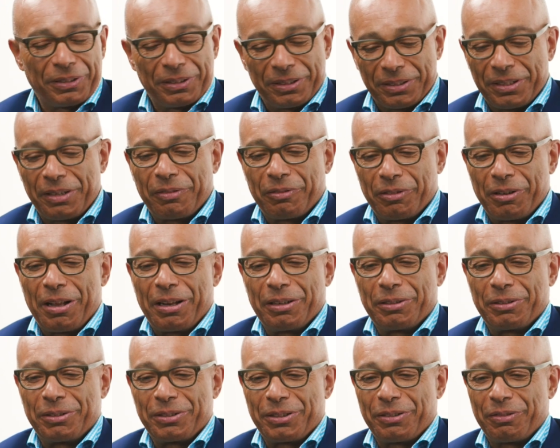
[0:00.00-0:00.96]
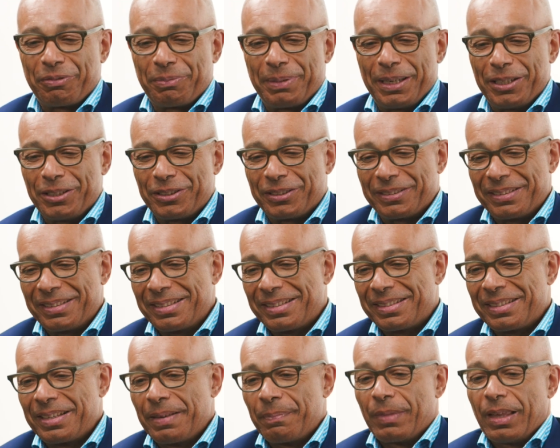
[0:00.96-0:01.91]
several hundreds of
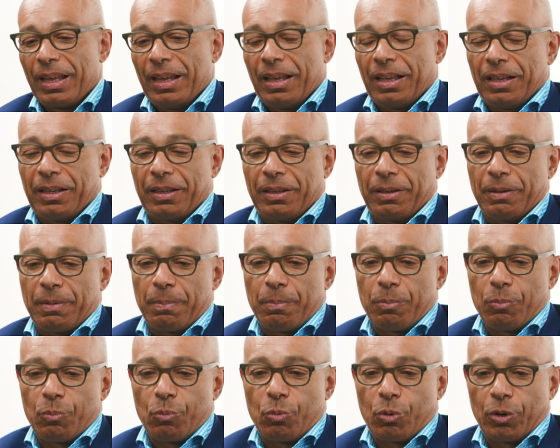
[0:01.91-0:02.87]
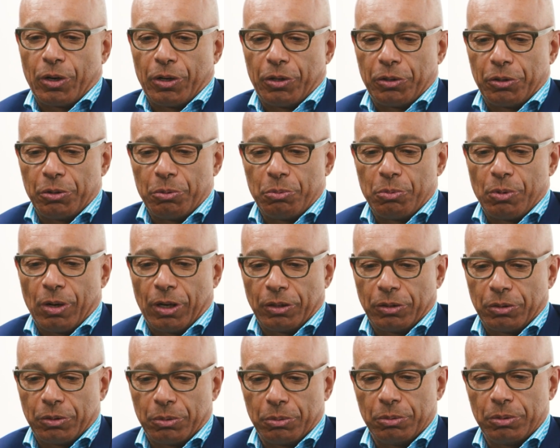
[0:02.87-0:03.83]
patients, where you
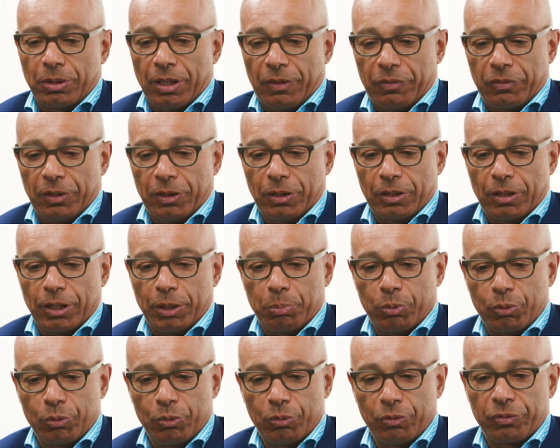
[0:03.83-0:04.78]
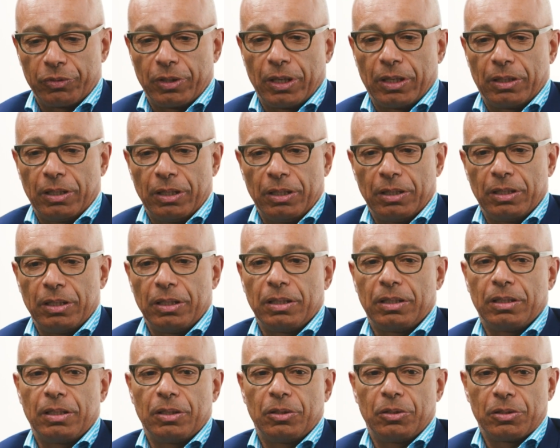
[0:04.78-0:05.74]
want to definitely prove that
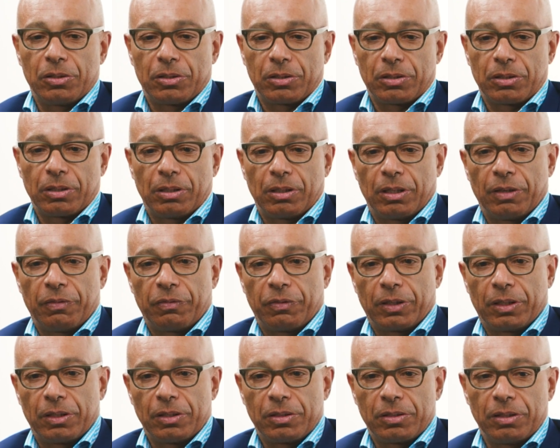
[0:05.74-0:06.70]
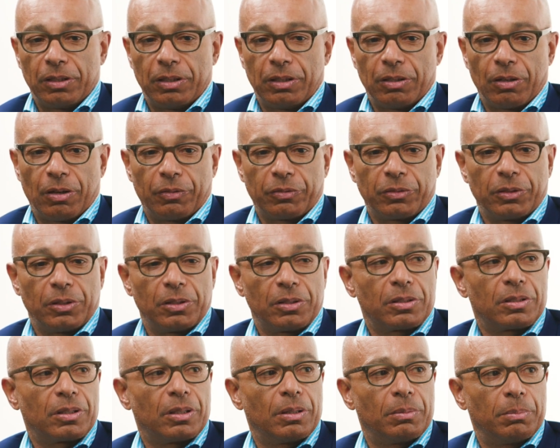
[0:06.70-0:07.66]
indeed there is efficacy of
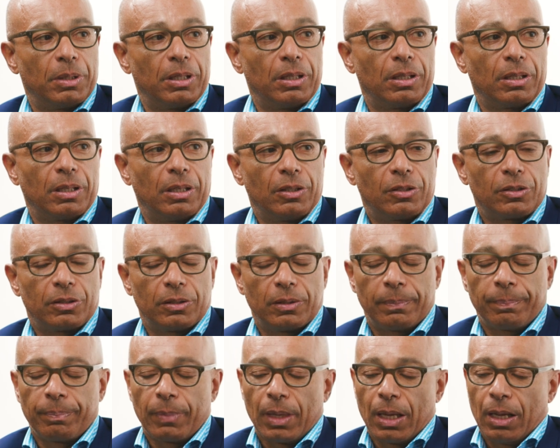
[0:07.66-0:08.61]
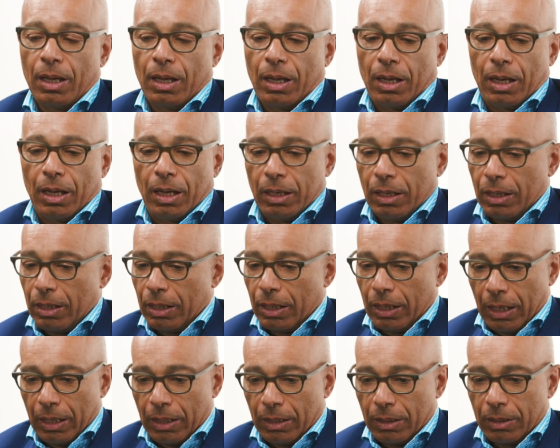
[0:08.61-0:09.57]
this medication. And
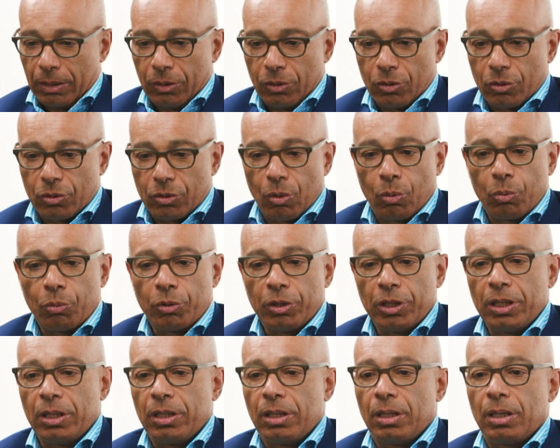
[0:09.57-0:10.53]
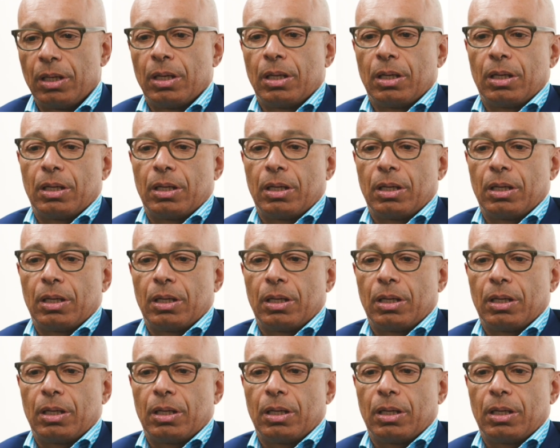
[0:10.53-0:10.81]
again, there's only